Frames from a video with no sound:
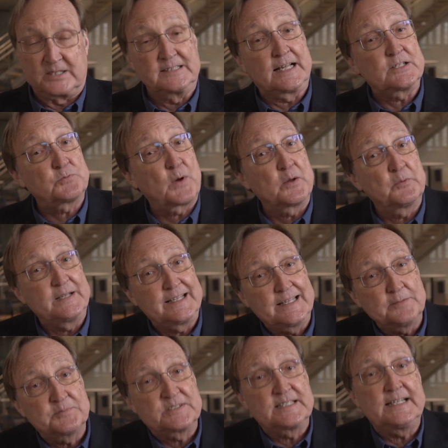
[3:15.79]
And that's why we
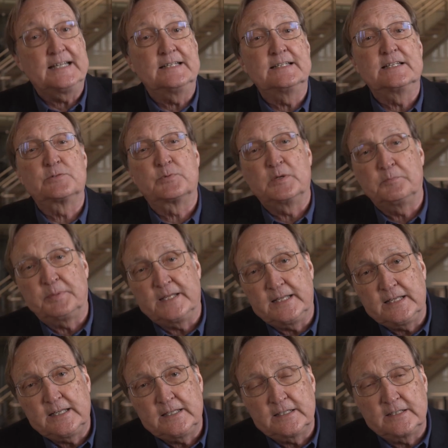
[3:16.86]
keep seeing these
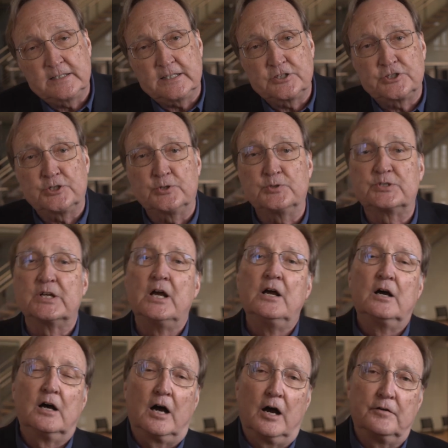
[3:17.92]
repeated issues
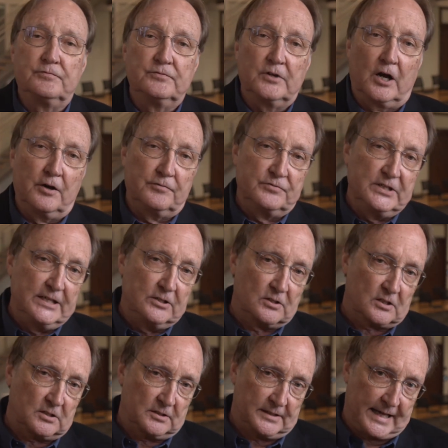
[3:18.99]
of, of near
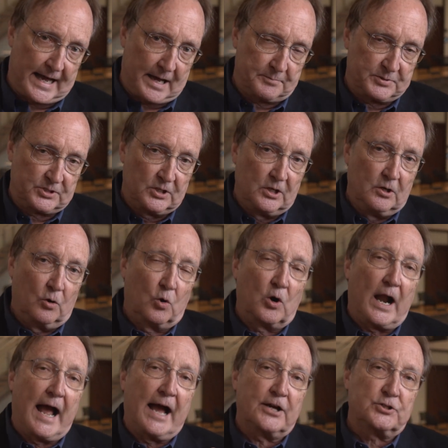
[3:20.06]
collapse or
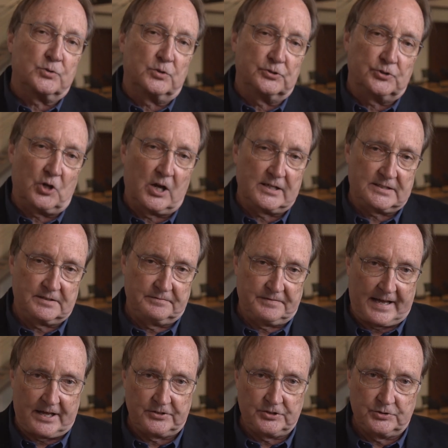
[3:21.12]
actual loss of
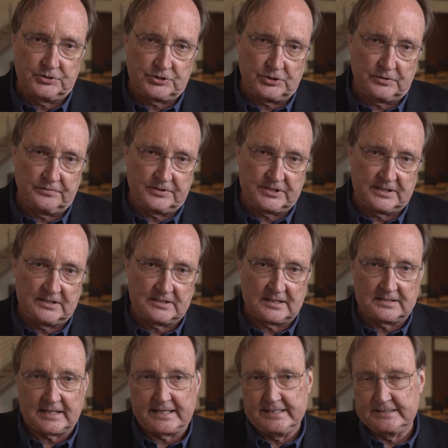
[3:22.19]
valued services,
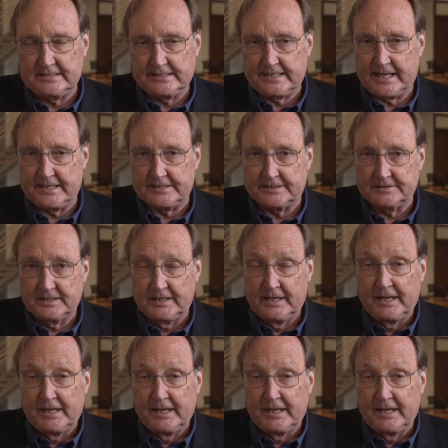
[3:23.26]
as I indicated.